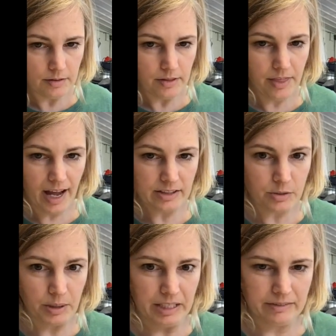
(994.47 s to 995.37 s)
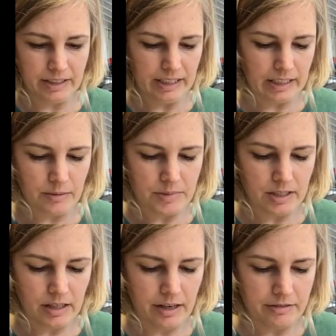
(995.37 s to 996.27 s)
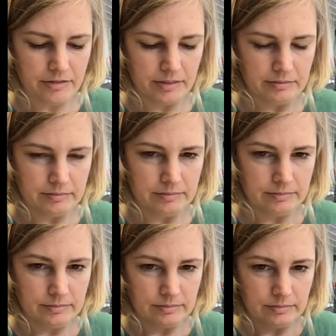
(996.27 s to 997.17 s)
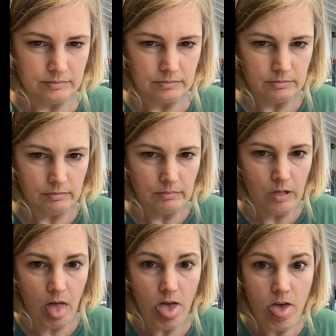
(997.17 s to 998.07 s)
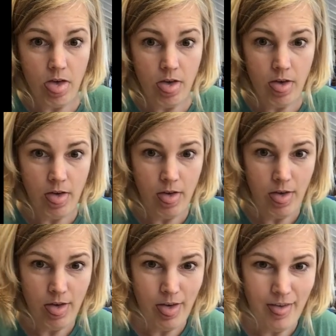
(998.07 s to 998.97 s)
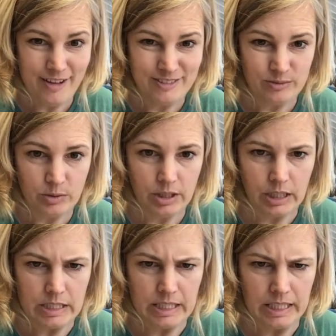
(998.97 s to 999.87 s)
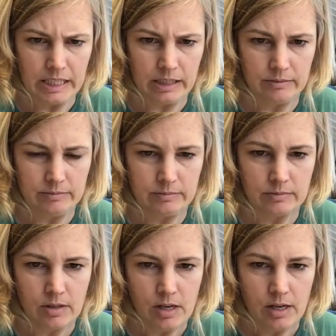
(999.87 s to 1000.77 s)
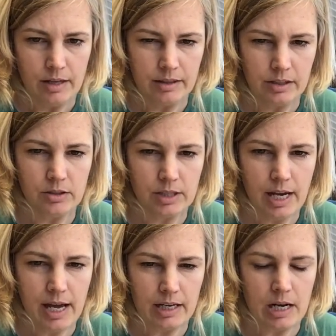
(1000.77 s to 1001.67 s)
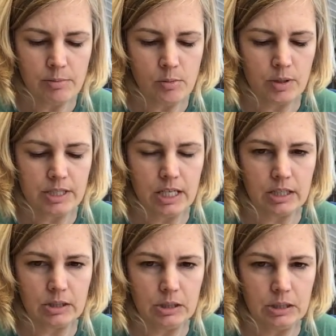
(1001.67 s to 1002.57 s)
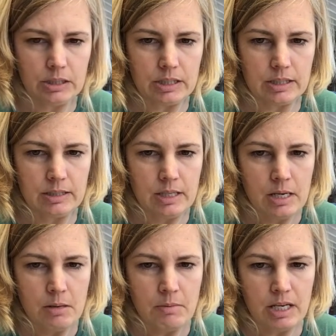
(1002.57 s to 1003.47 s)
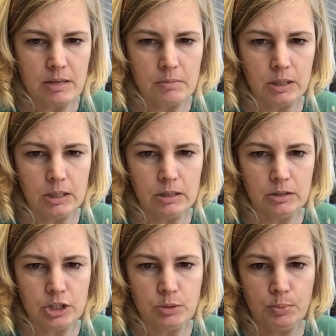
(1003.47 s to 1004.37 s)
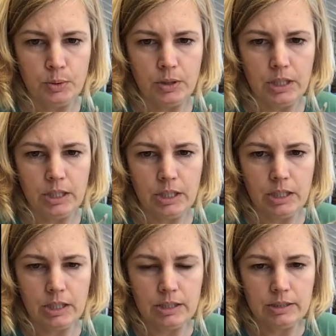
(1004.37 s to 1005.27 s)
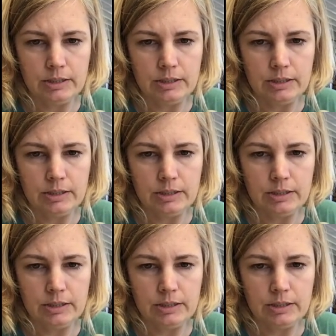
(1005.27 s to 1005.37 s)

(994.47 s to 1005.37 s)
that's when he really comes to life. Ooh. What do you guys think? I think you could add a couple more tentacles, make him a little spookier,